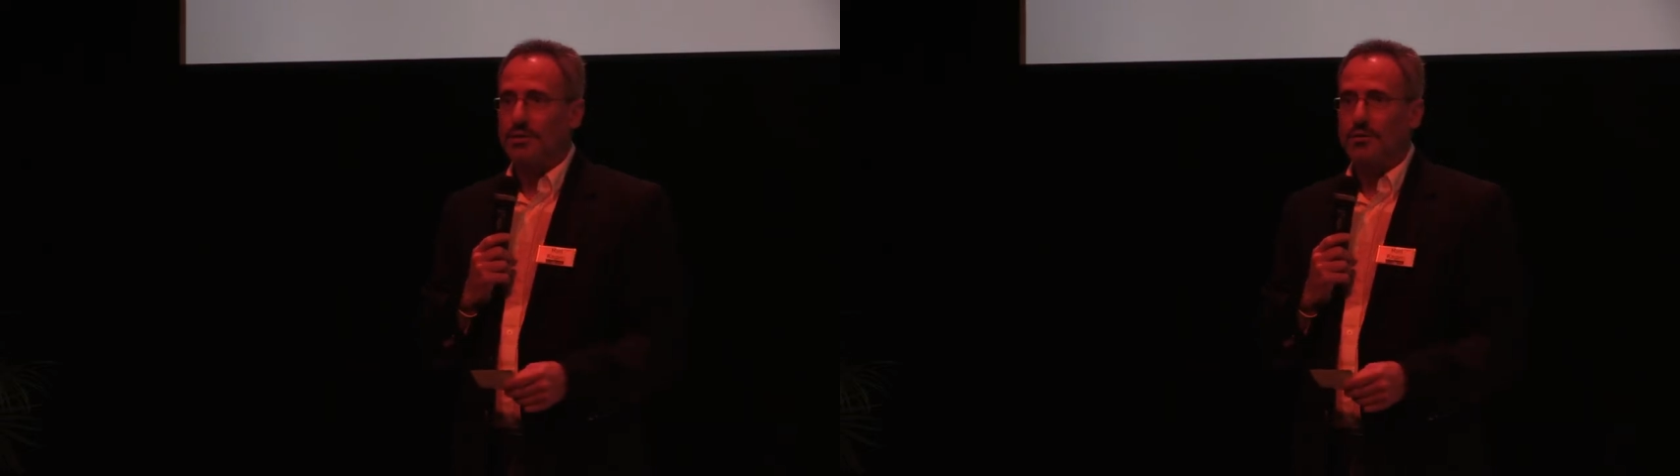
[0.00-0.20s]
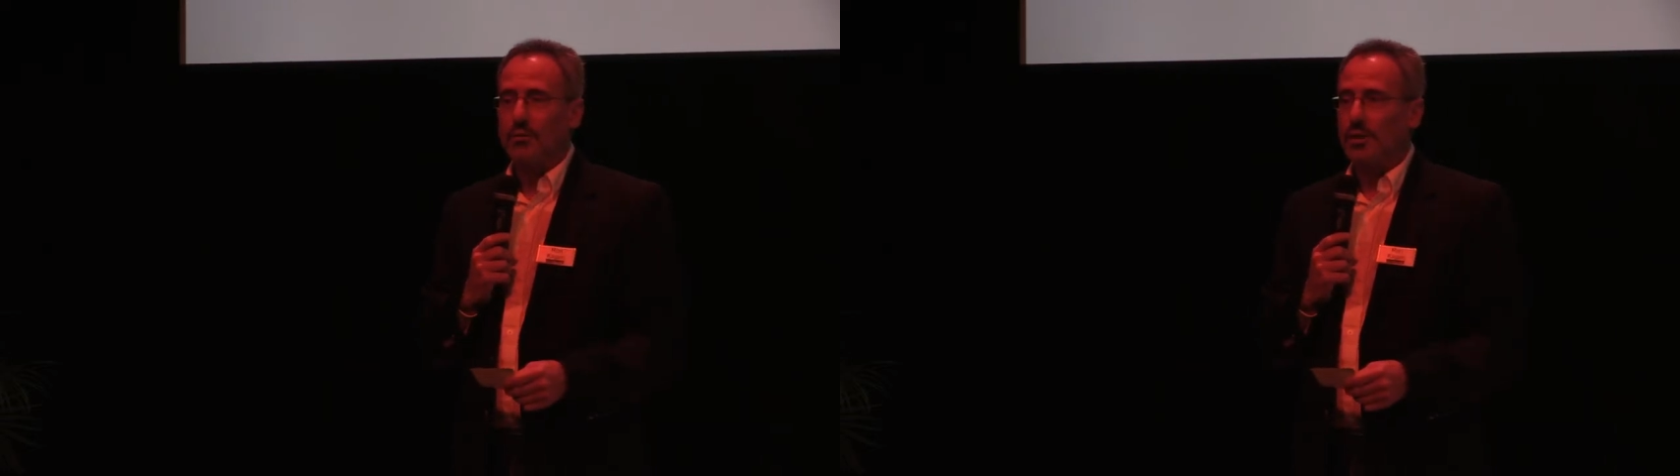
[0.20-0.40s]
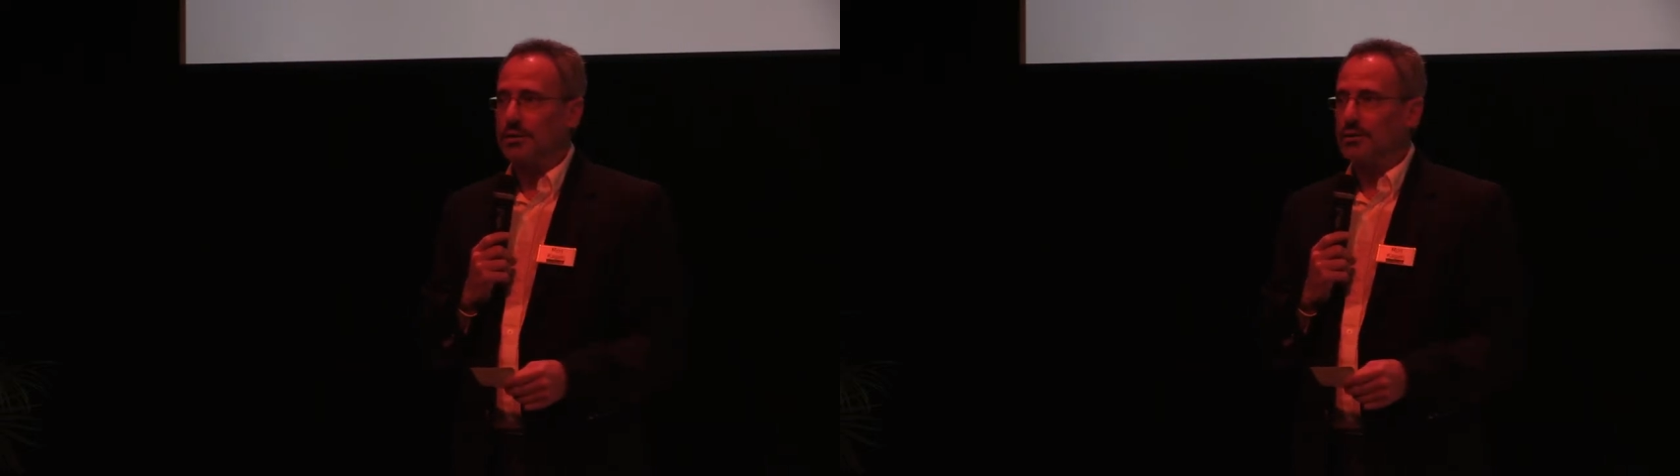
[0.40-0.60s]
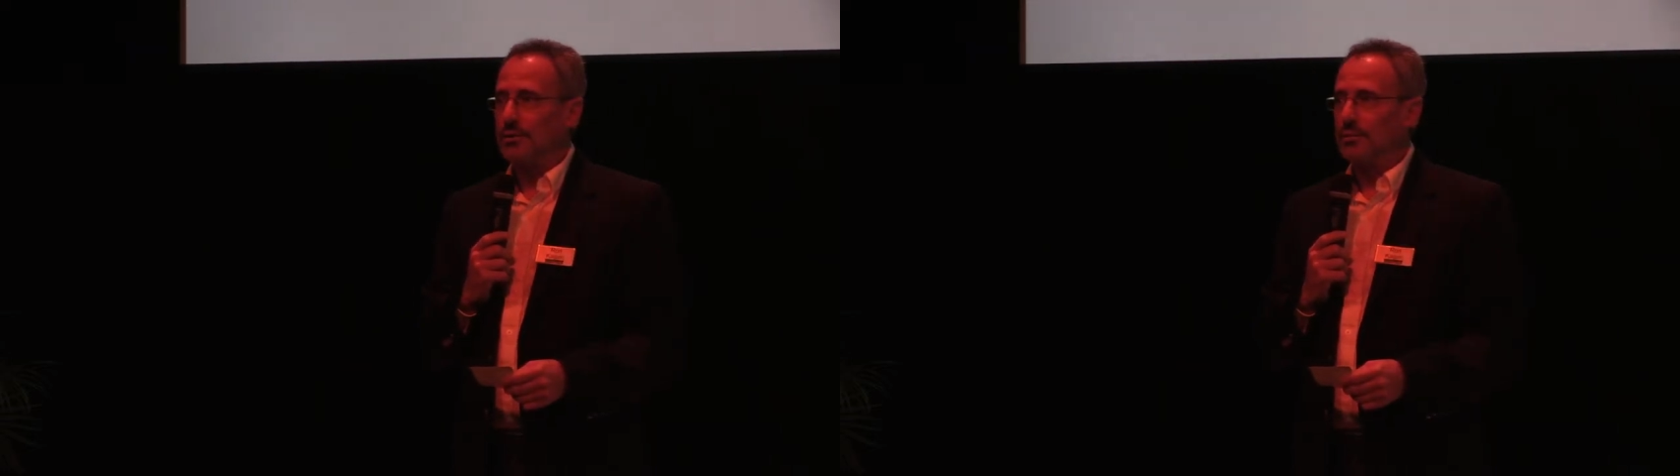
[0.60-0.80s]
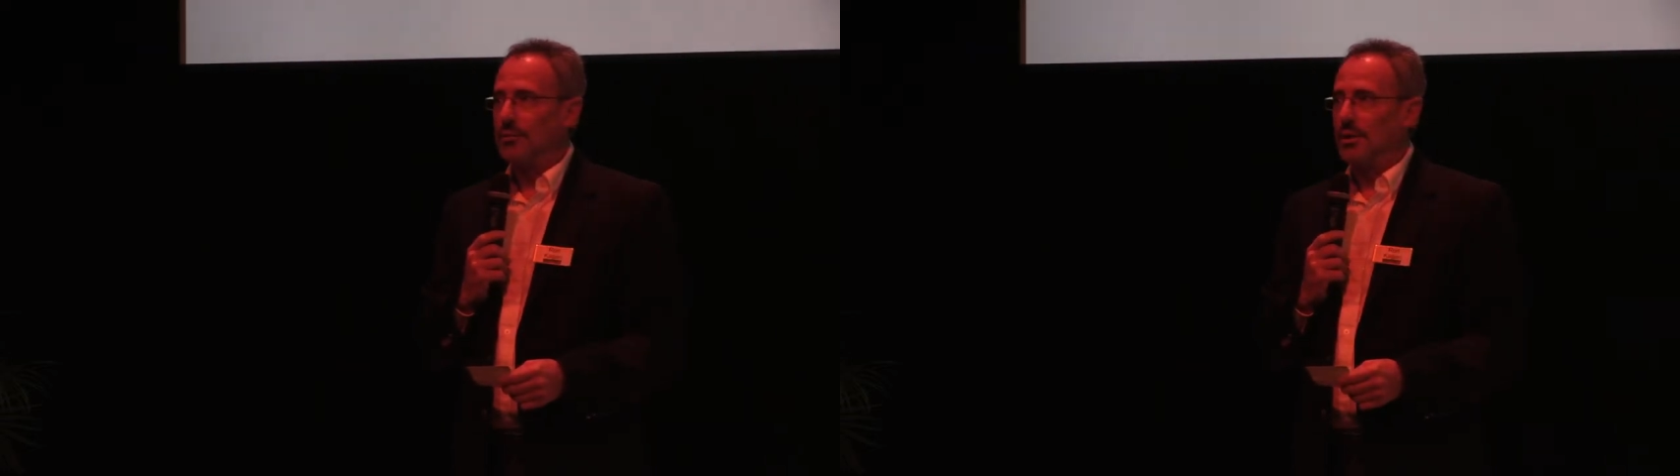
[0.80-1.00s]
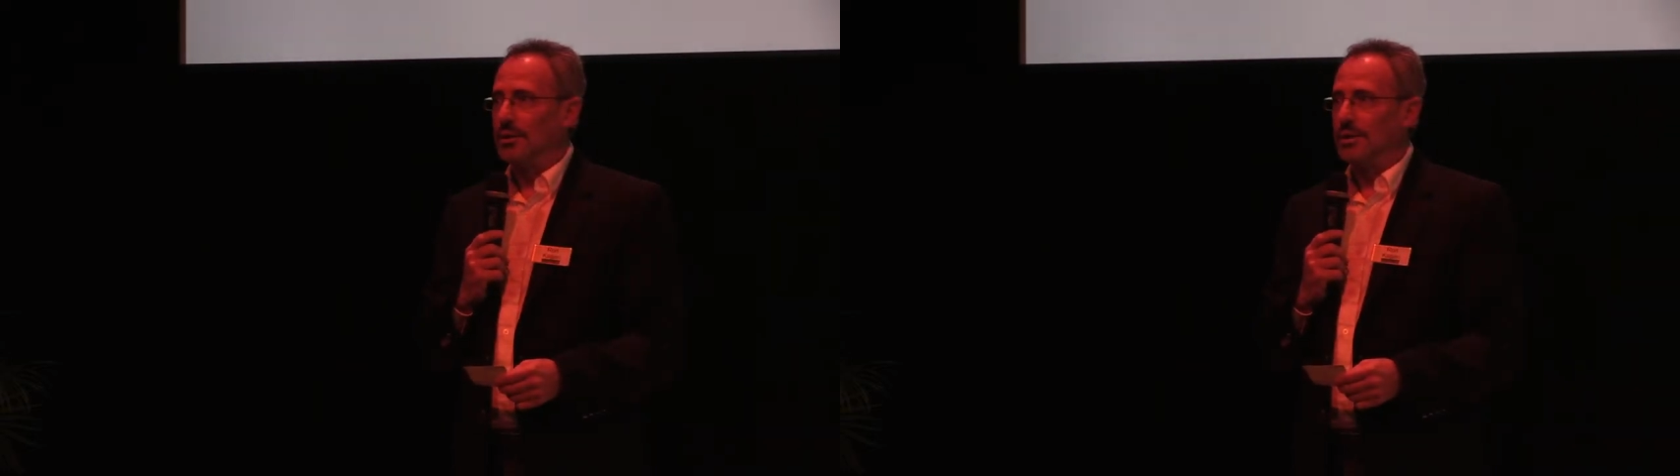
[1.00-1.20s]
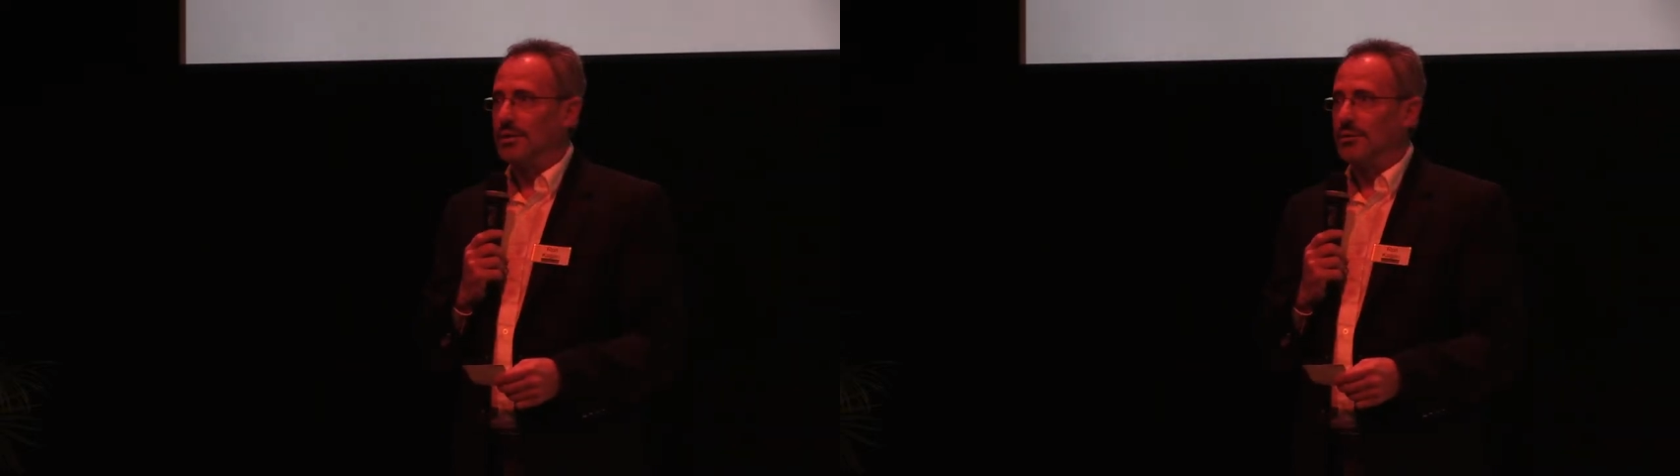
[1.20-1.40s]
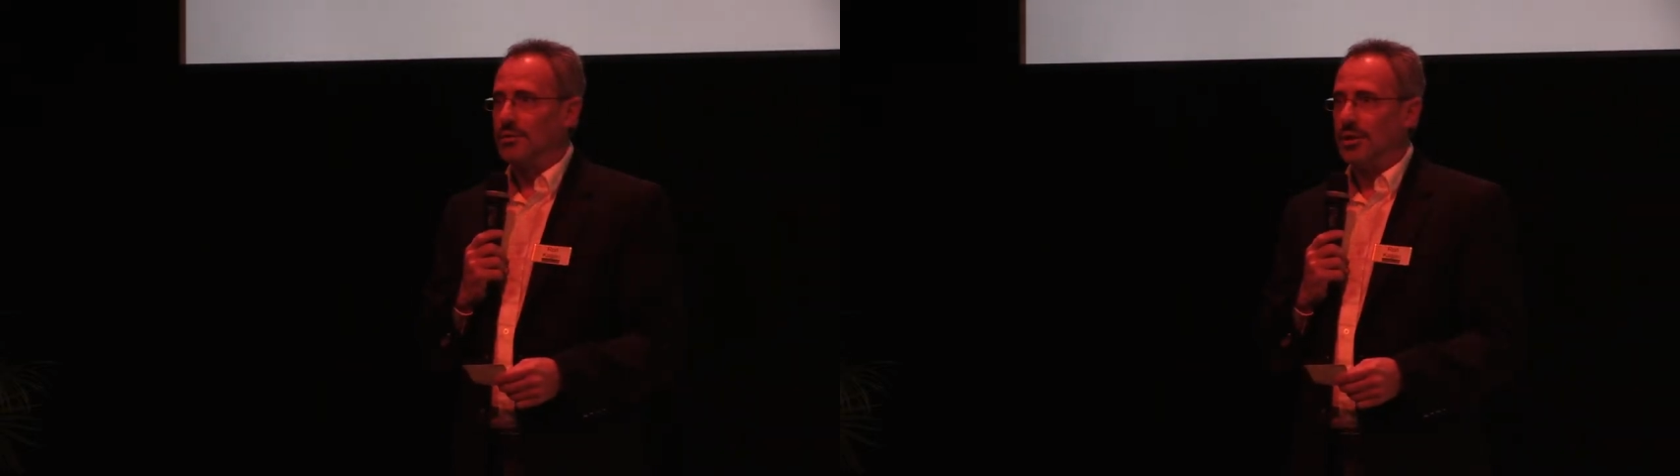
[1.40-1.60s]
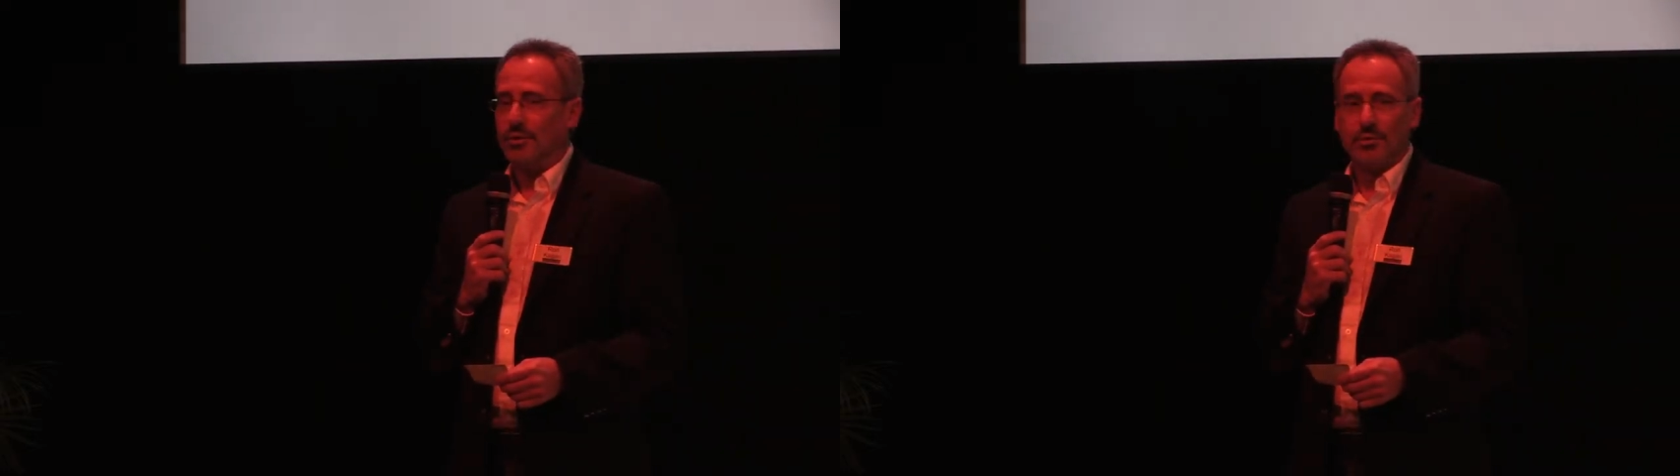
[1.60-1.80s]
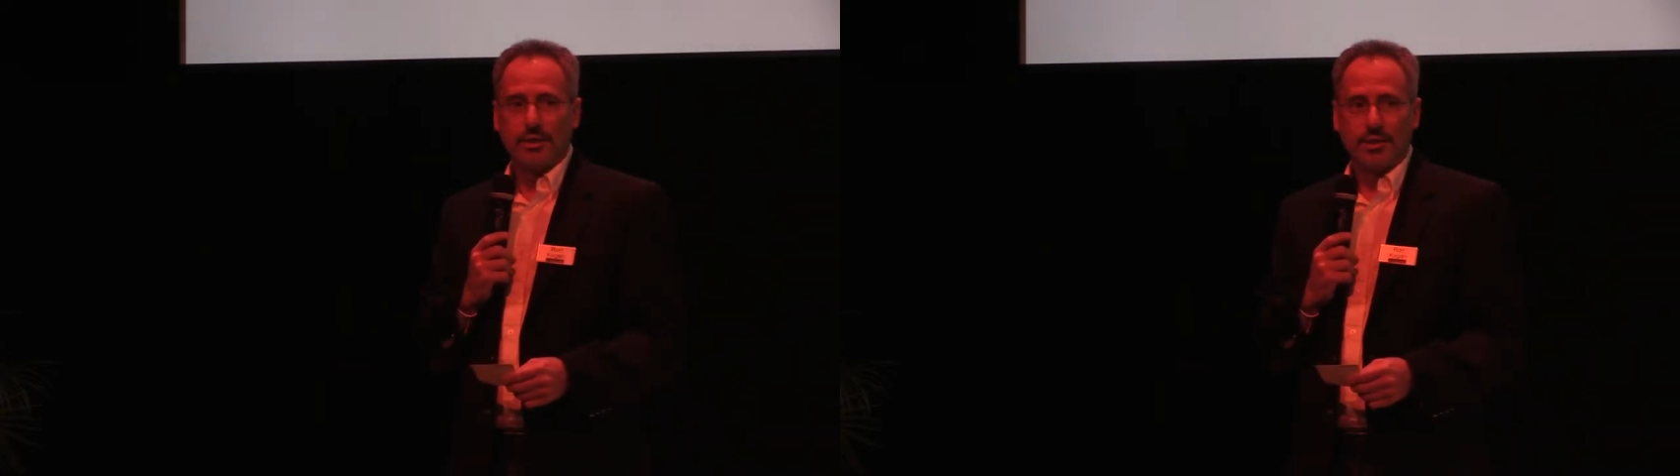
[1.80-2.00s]
do want to let you
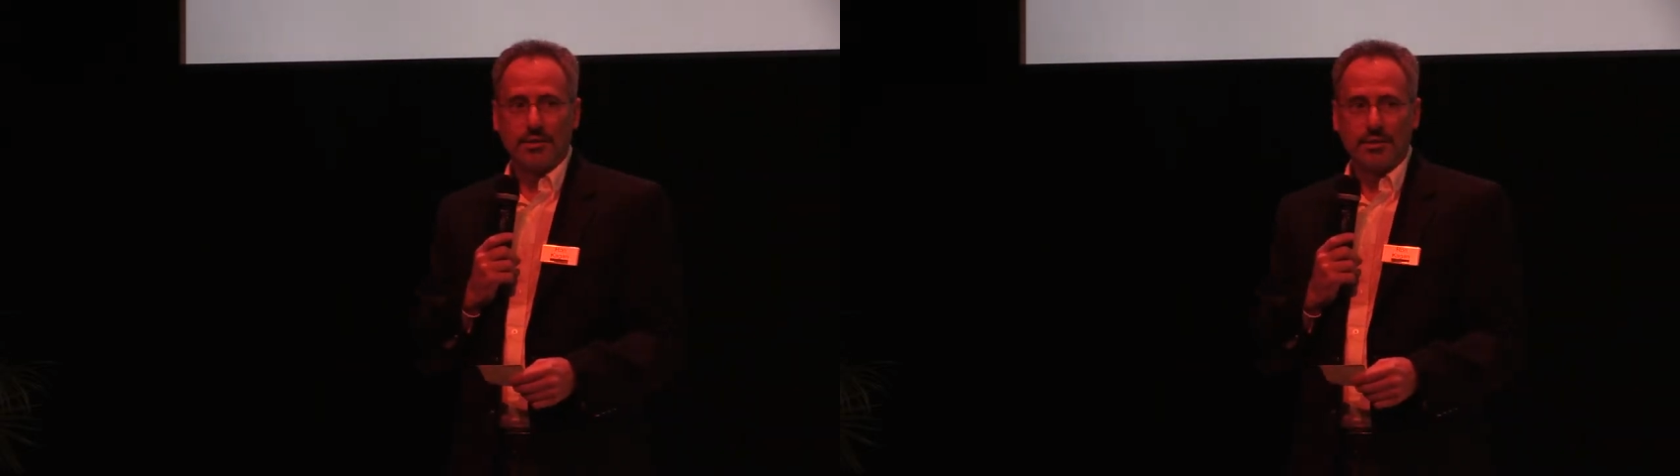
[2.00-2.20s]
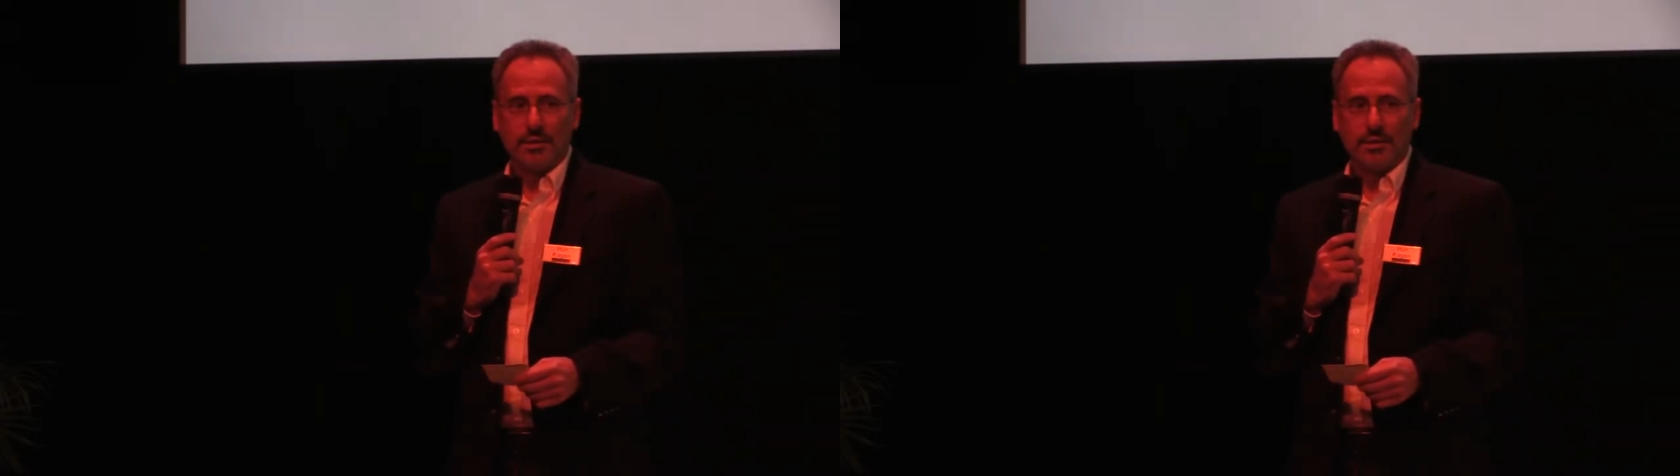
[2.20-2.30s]
know that